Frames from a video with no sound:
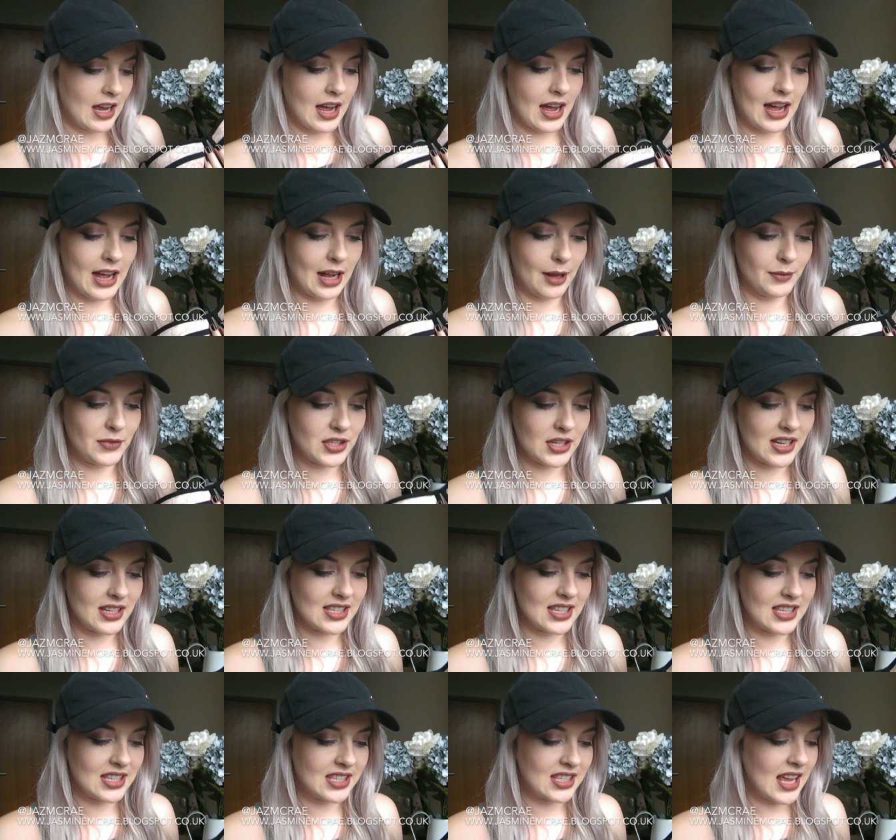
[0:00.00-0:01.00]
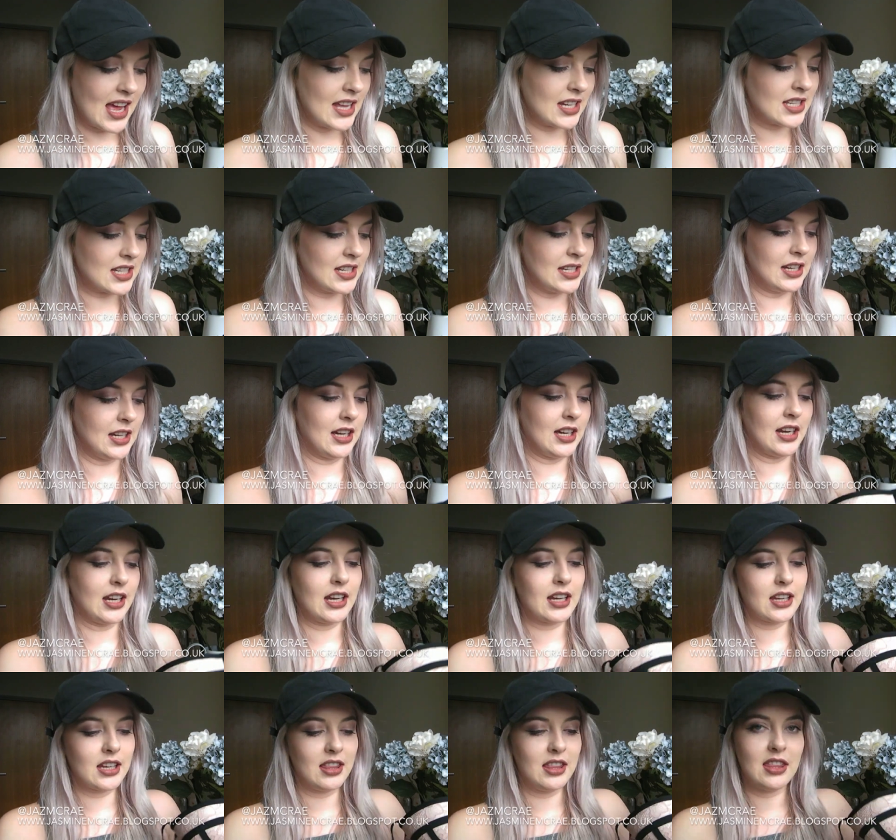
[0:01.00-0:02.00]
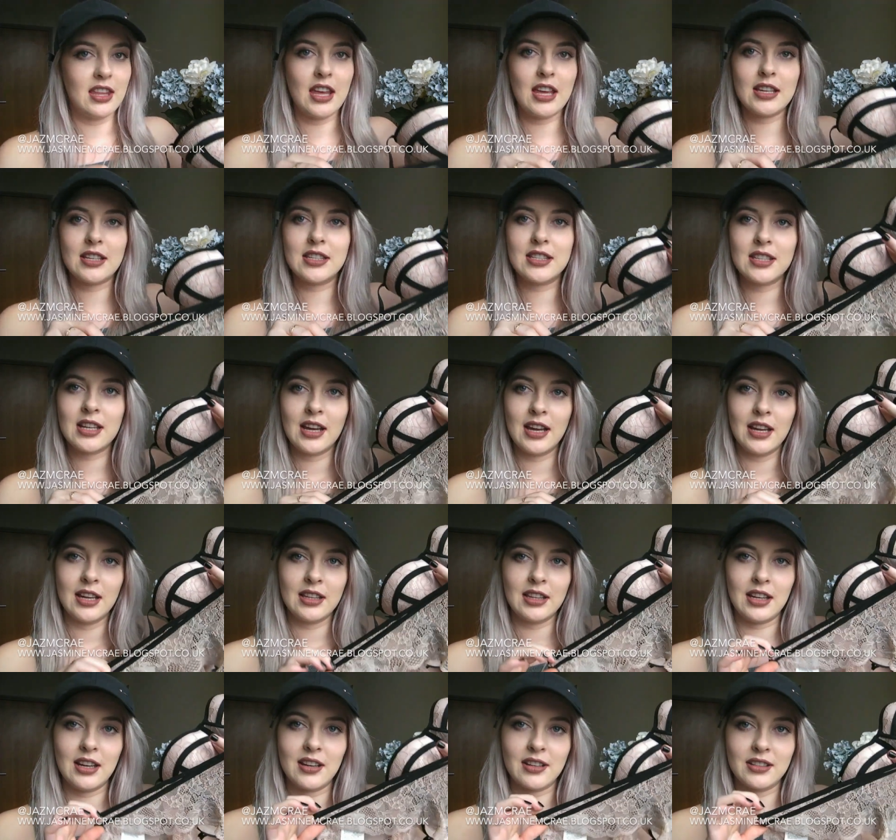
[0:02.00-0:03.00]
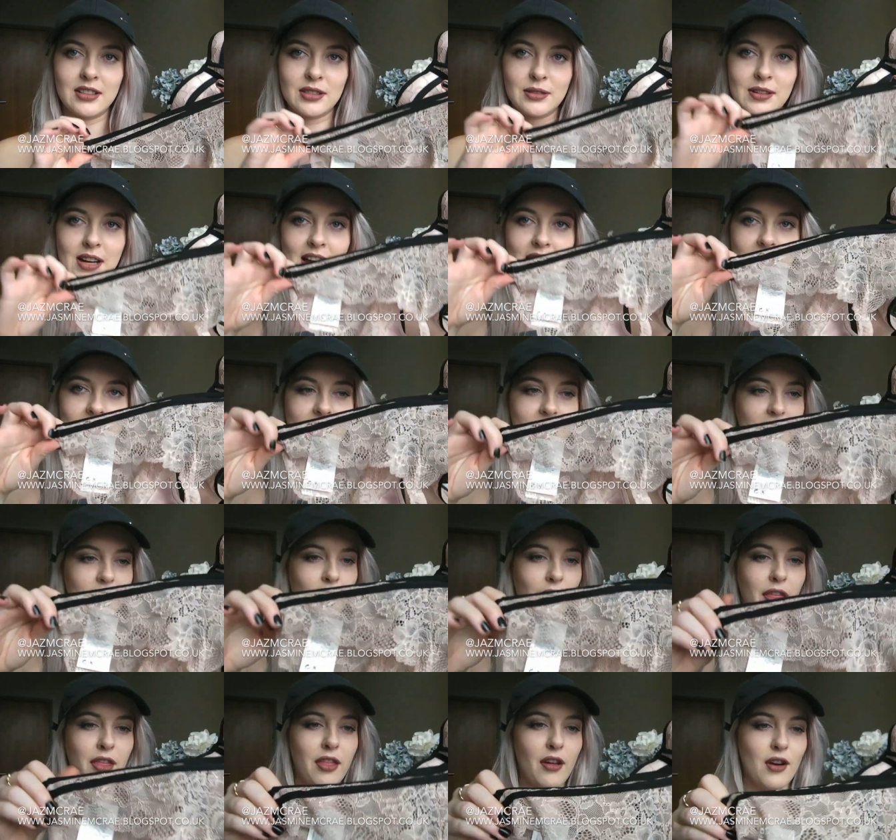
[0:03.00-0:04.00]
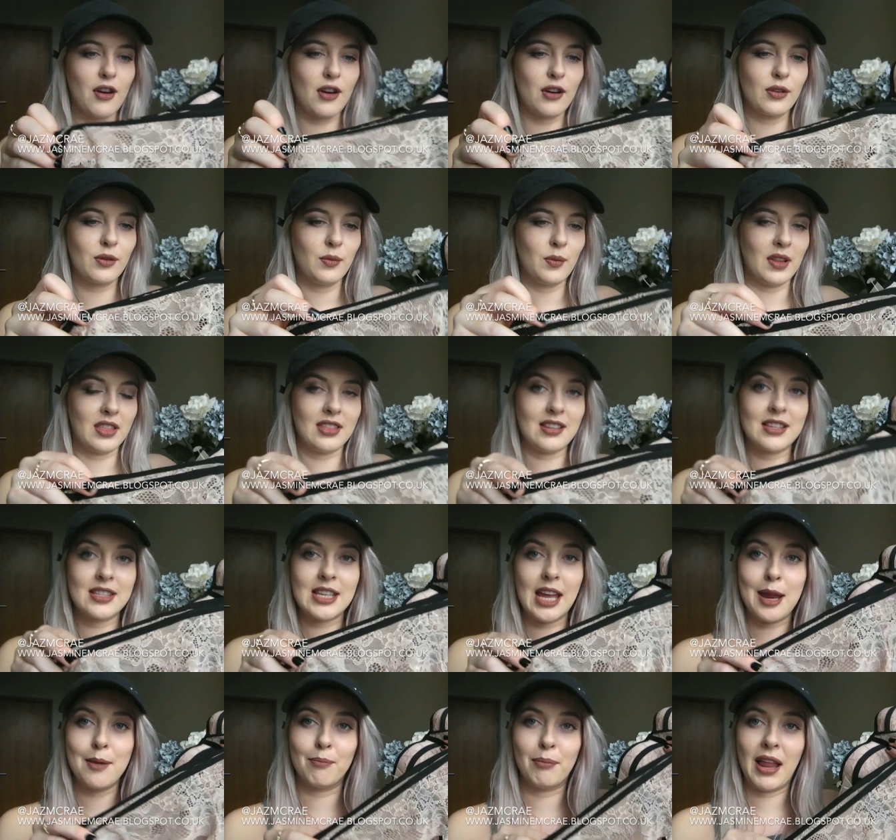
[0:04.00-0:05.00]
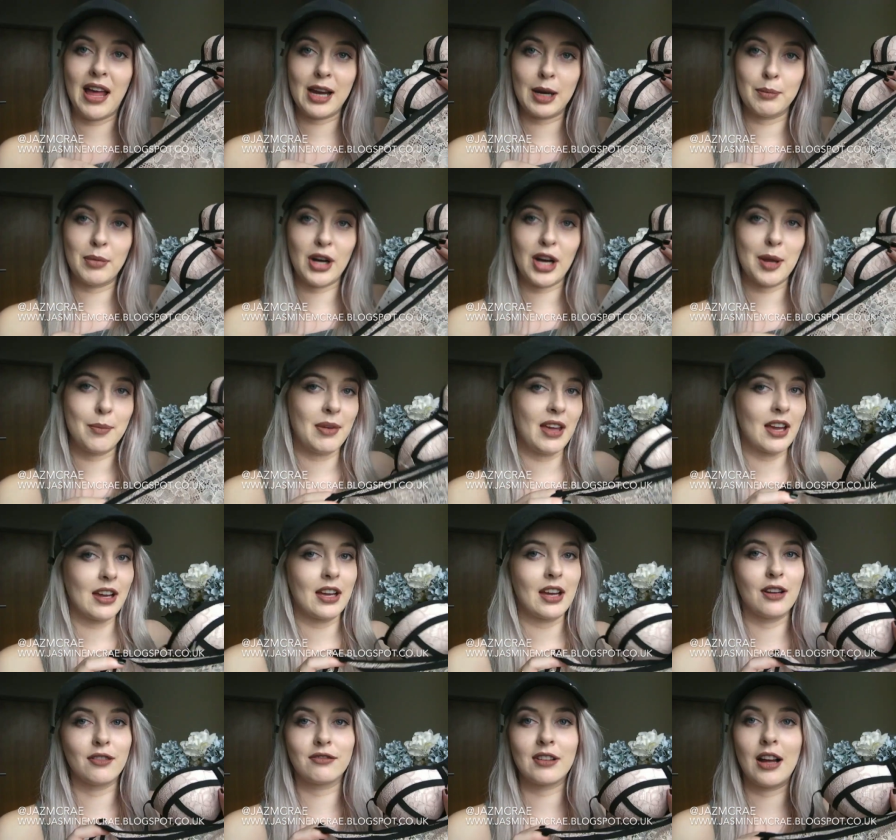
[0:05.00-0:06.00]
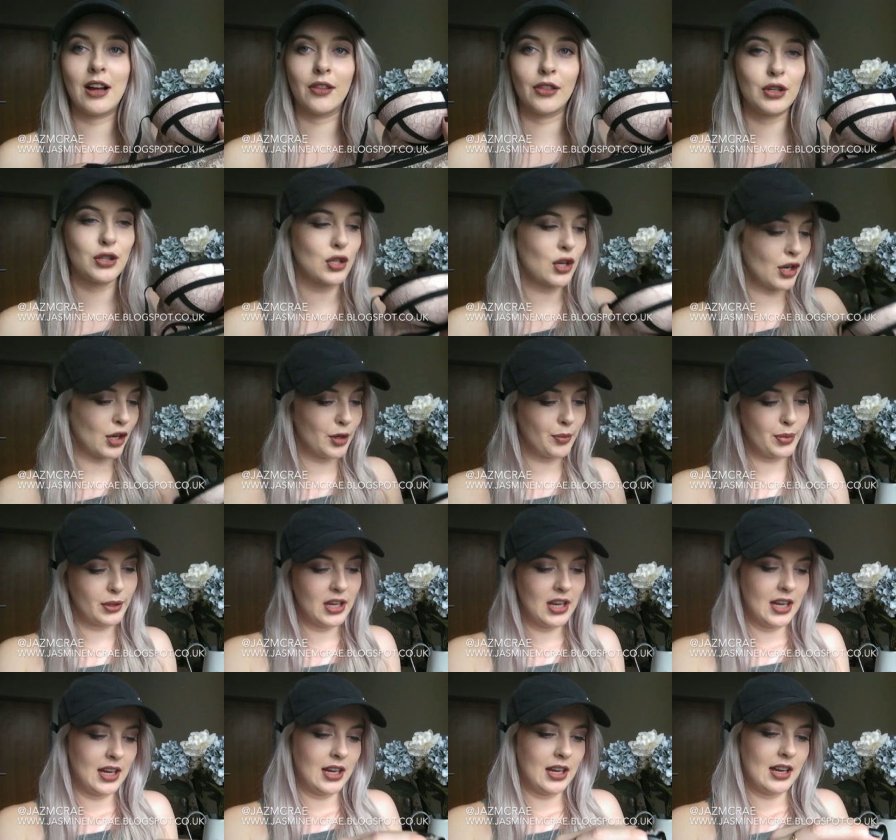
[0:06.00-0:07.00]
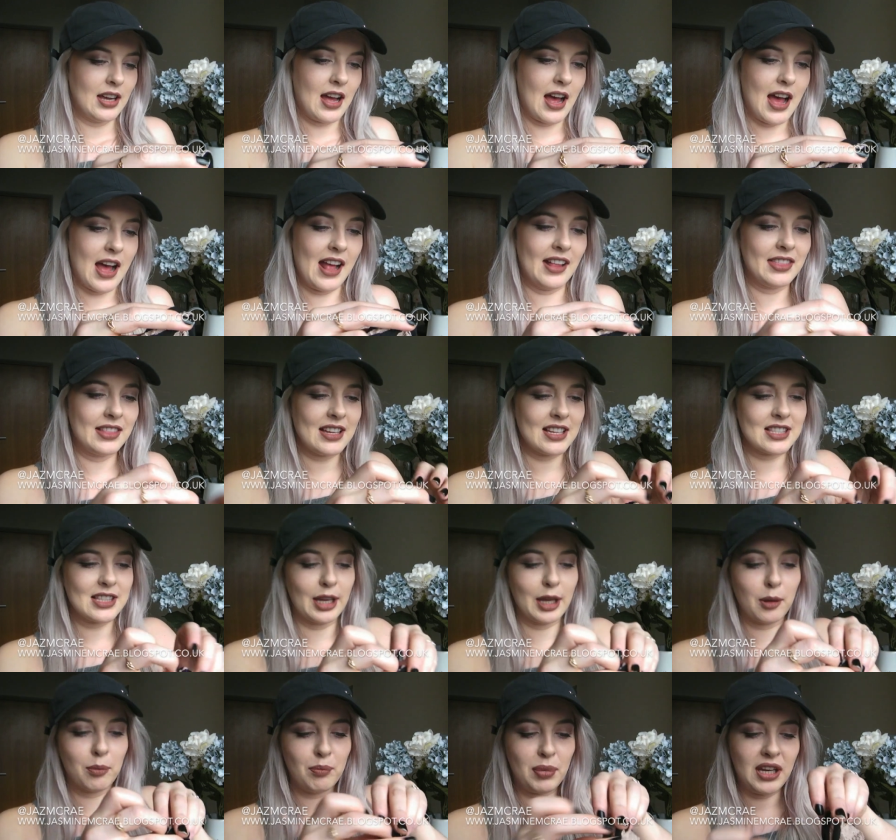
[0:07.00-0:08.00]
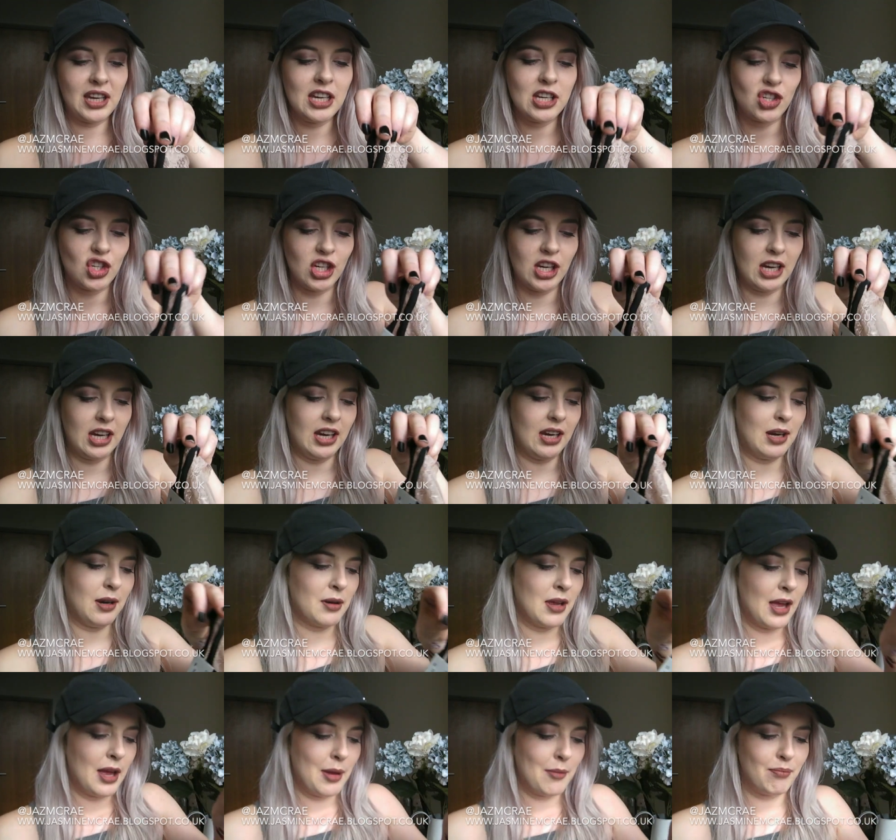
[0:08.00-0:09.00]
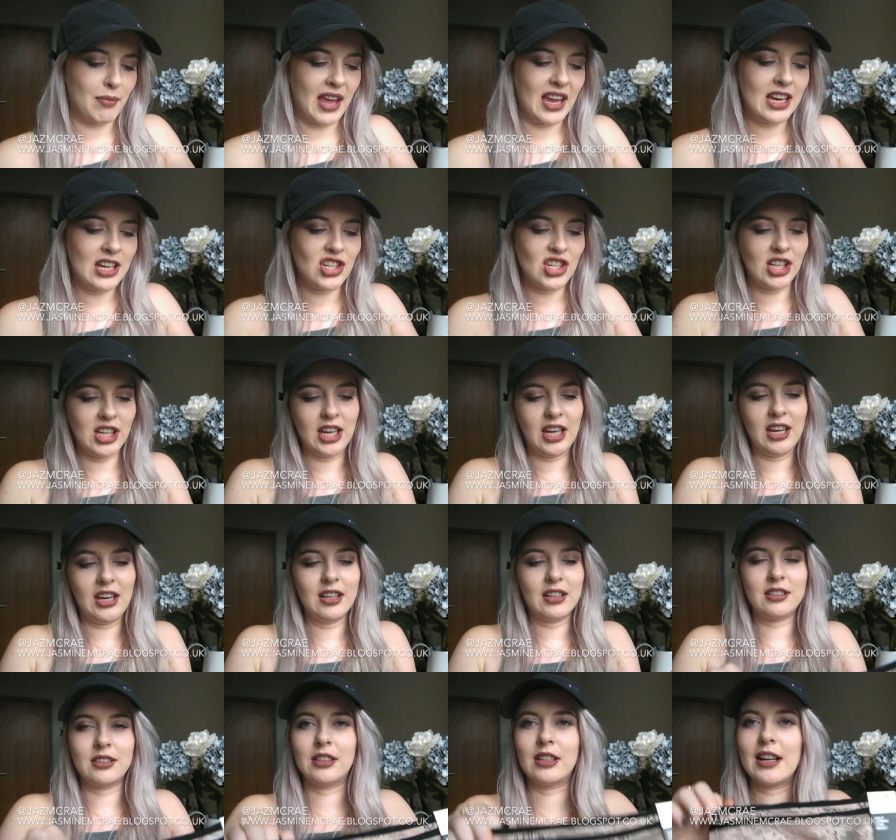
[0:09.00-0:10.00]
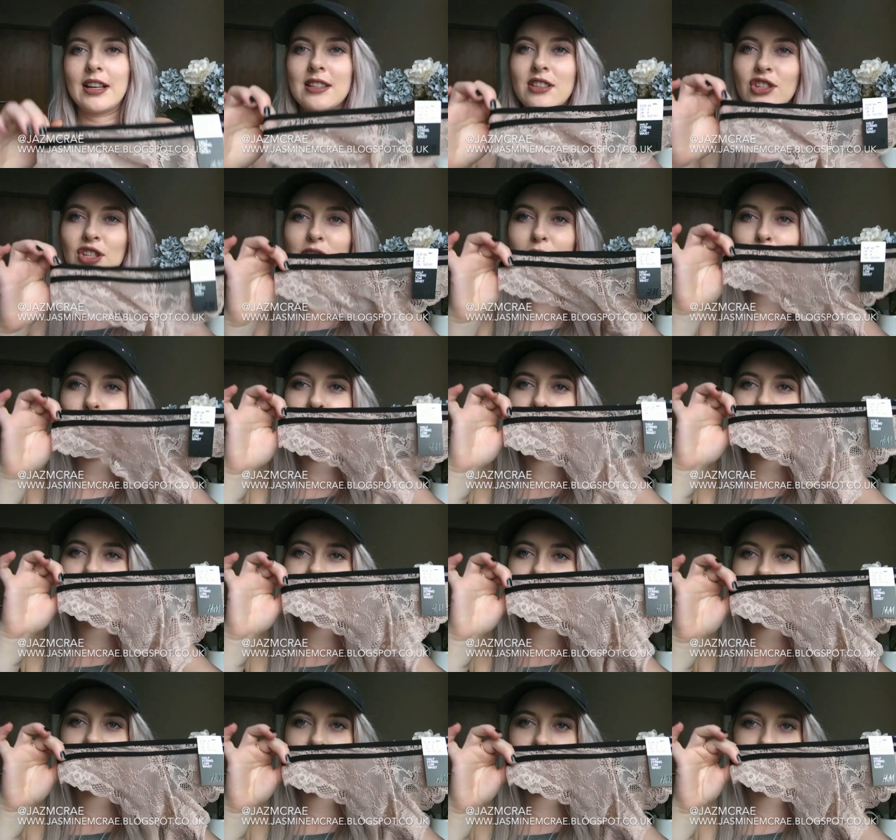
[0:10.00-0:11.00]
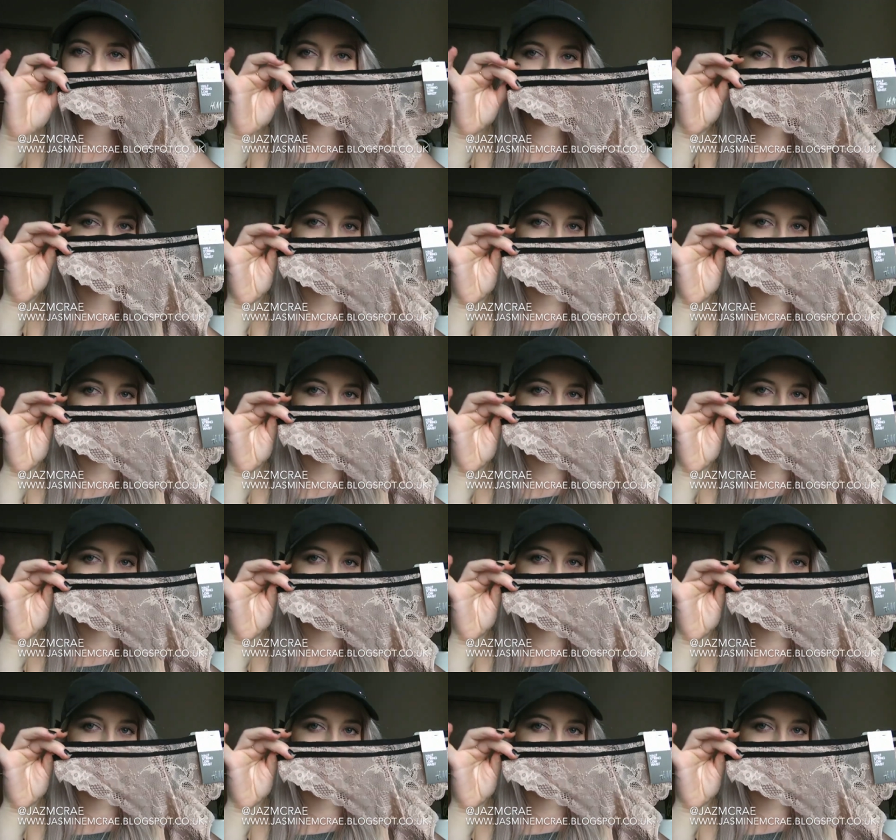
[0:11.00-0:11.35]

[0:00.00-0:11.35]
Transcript: So it's a set like this. The underwear is like a thong with the same black piping around the top. and this like peachy beigey, oh it's just beautiful